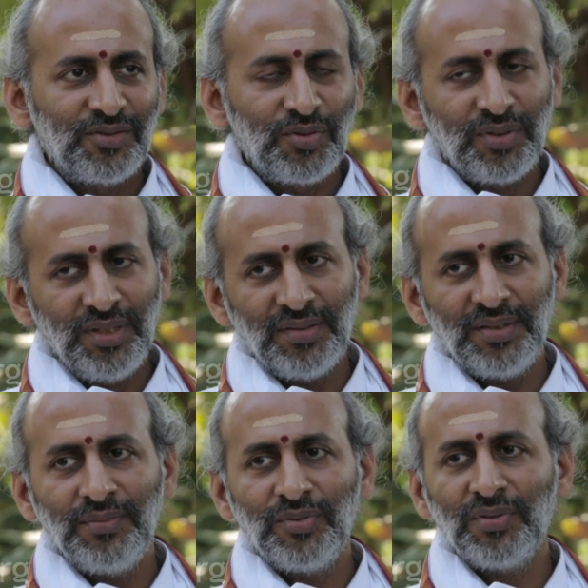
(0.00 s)
So, he
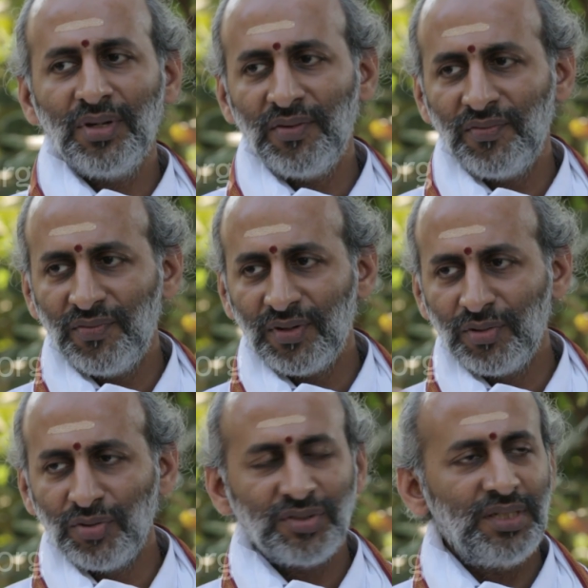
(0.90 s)
seems to
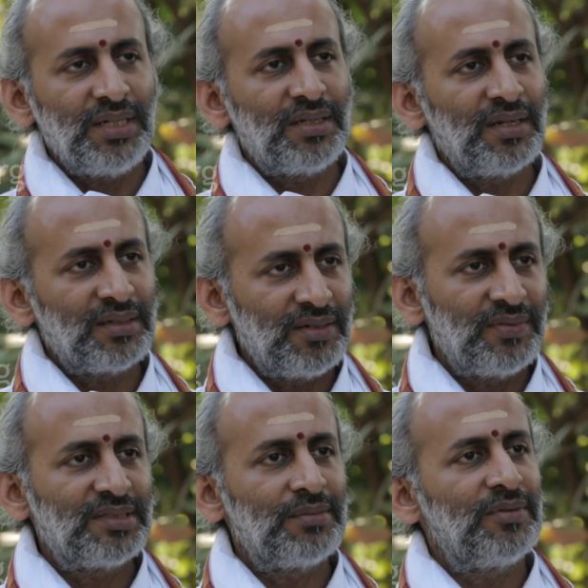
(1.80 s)
have closely interacted
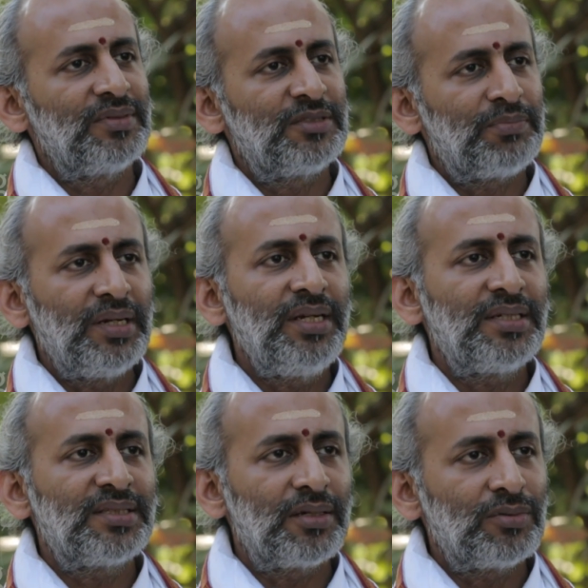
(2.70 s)
with some of these
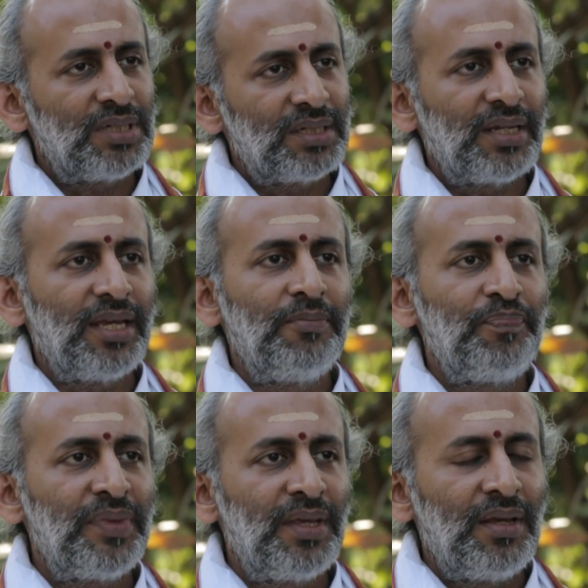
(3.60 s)
pandits around that time,